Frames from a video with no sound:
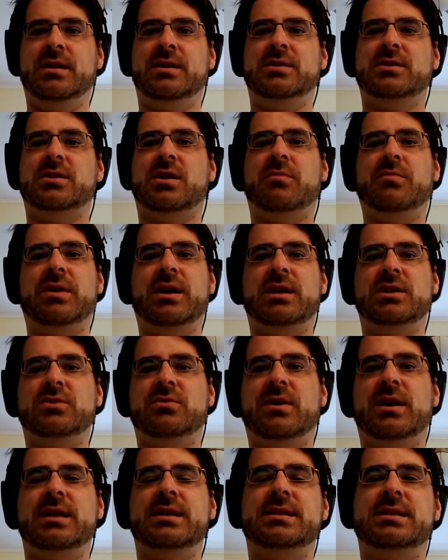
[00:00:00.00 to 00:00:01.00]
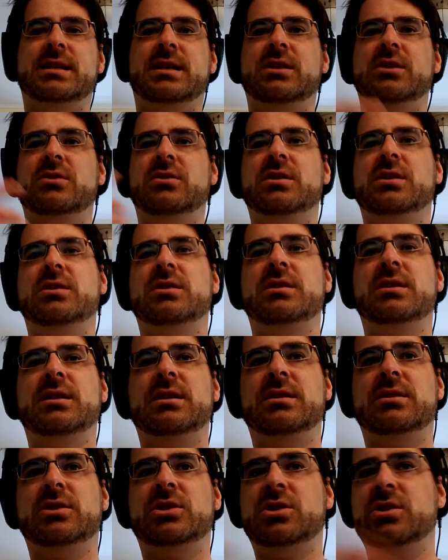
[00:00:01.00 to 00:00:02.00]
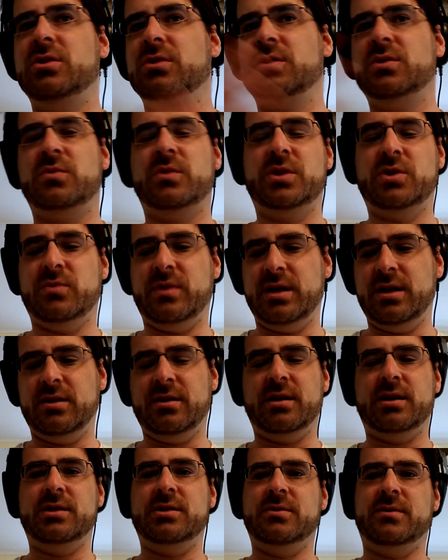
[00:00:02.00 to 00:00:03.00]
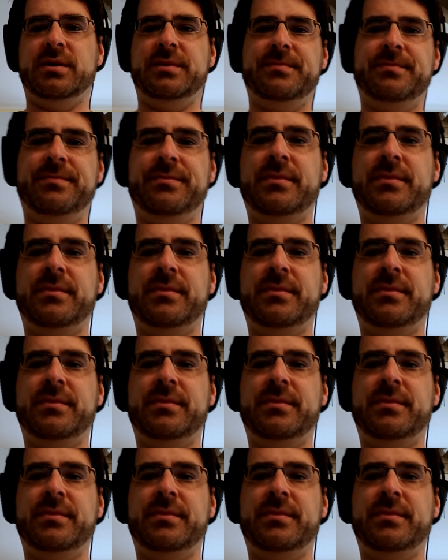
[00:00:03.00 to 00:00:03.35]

So I'll play it twice, and you can choose which way you're going to do it.